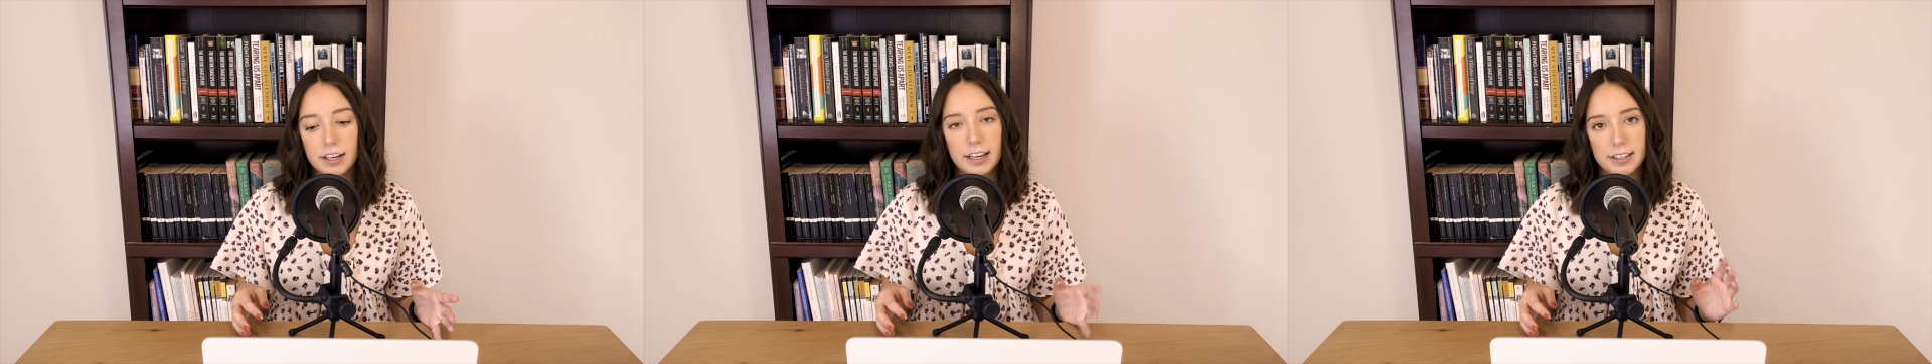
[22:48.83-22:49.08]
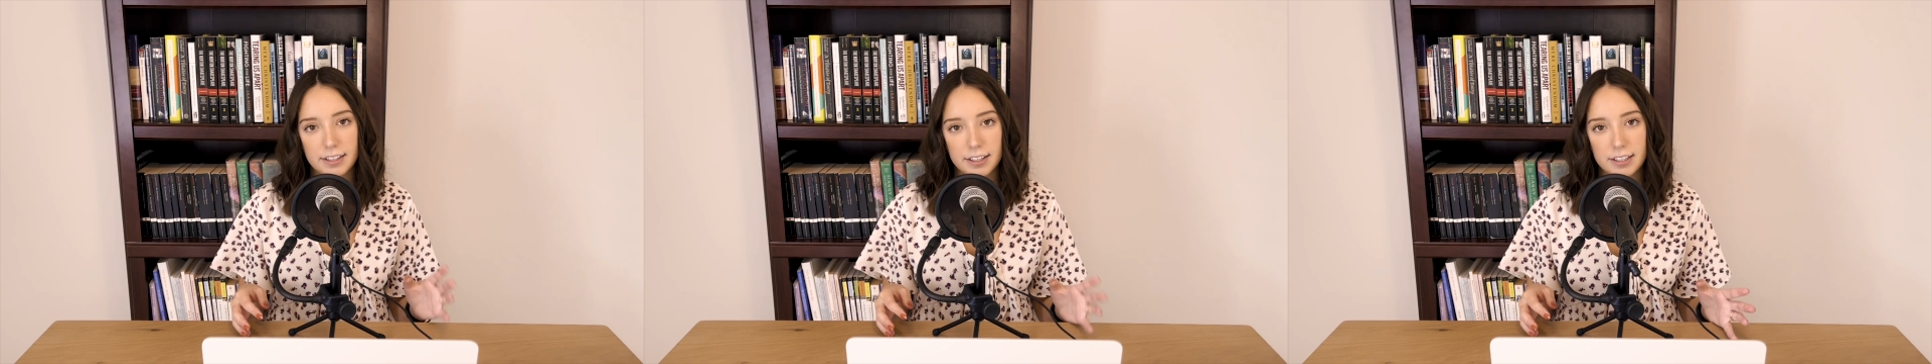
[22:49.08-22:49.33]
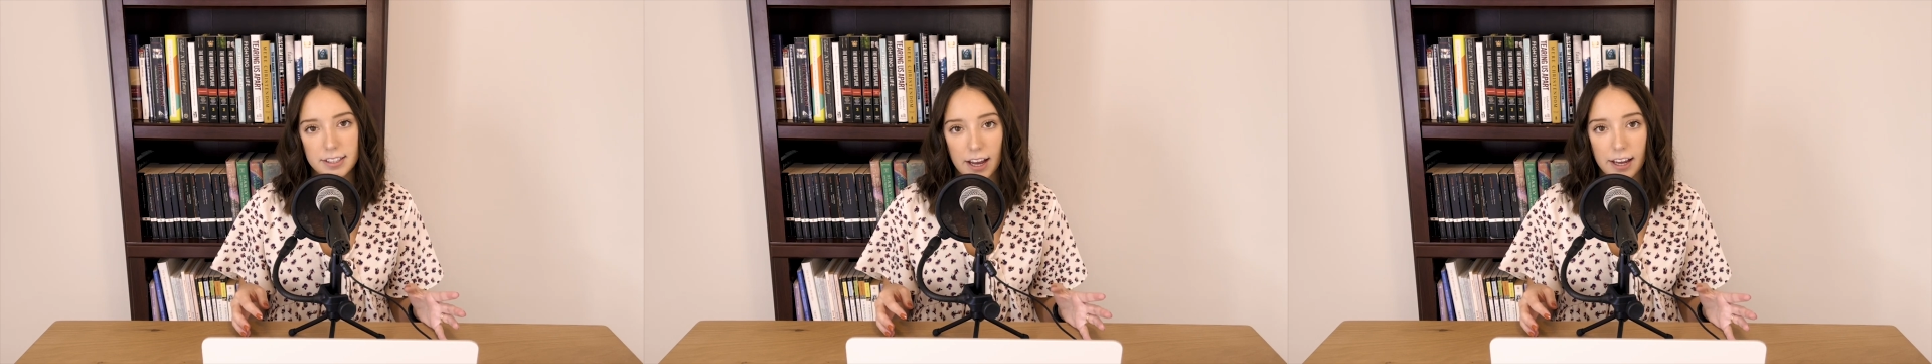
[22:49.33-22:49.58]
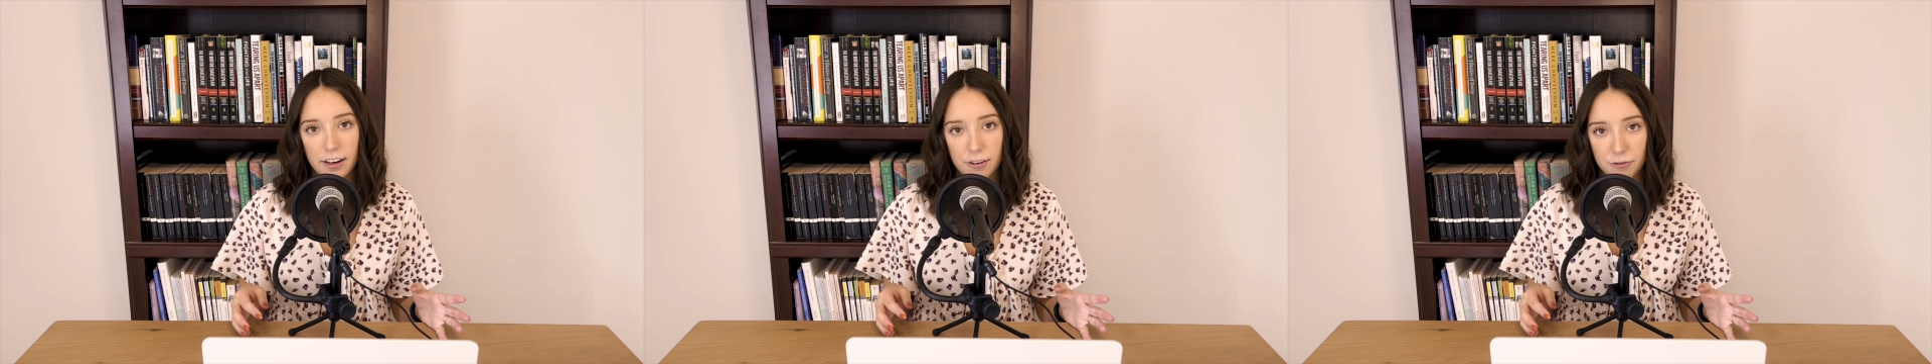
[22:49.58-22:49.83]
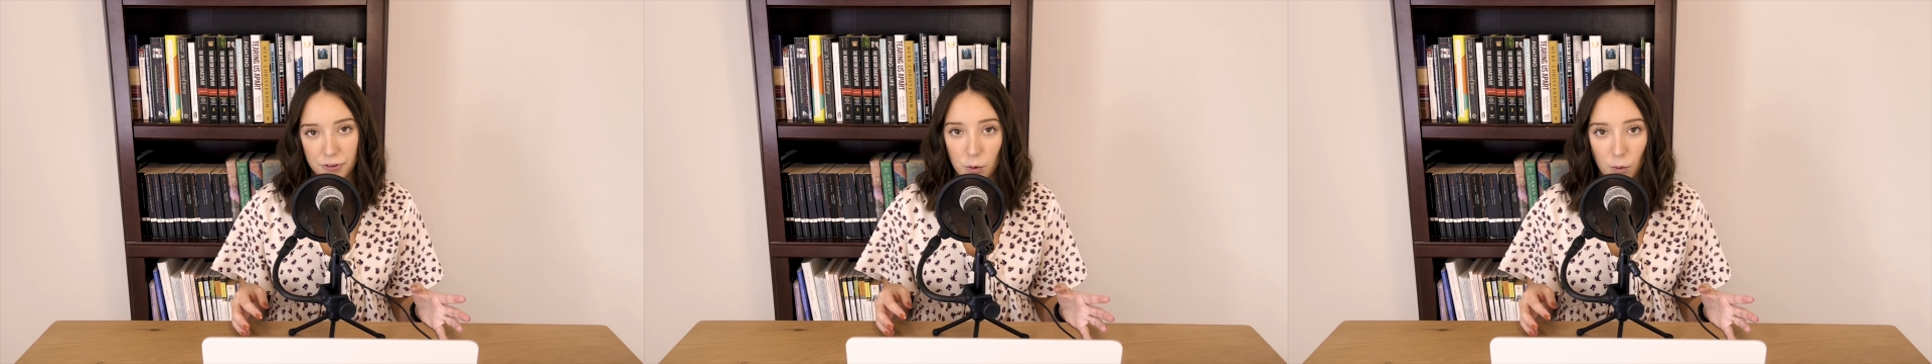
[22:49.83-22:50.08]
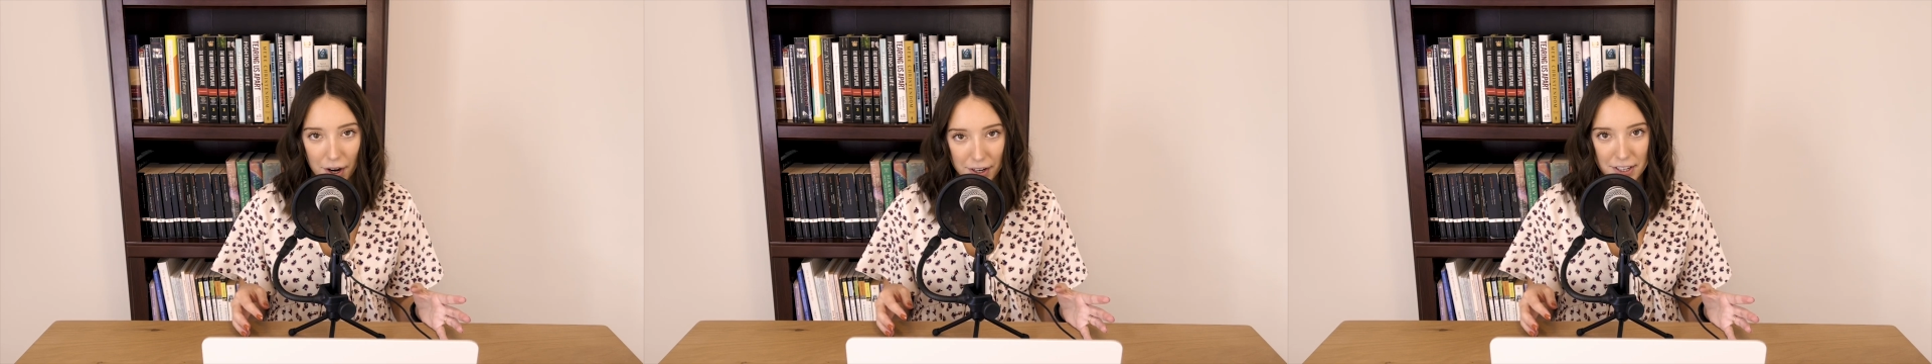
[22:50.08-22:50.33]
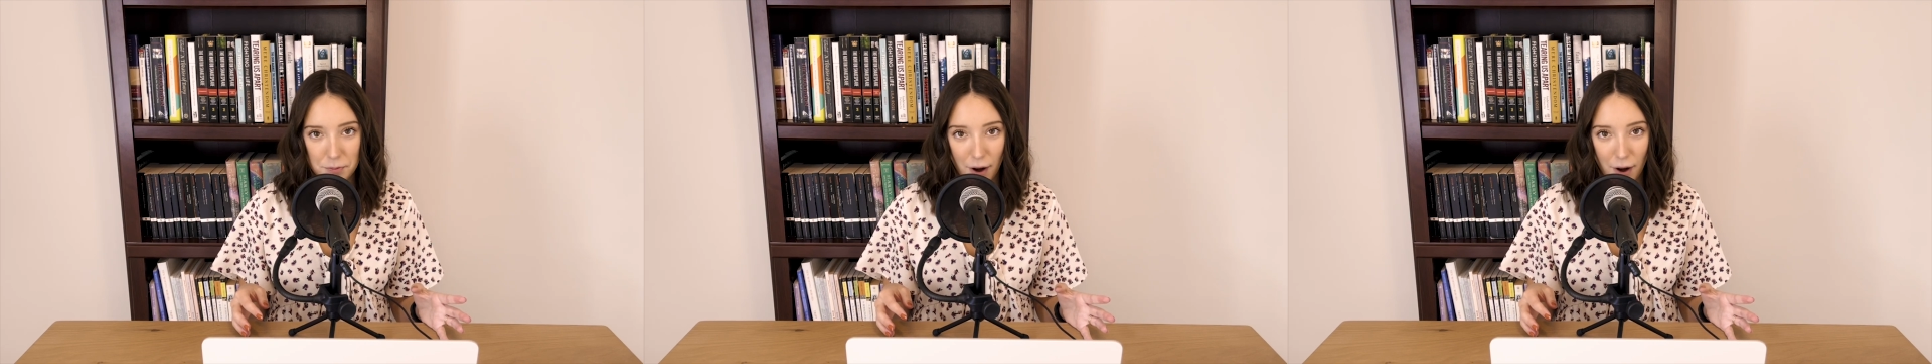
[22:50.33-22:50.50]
gets excited for a wanted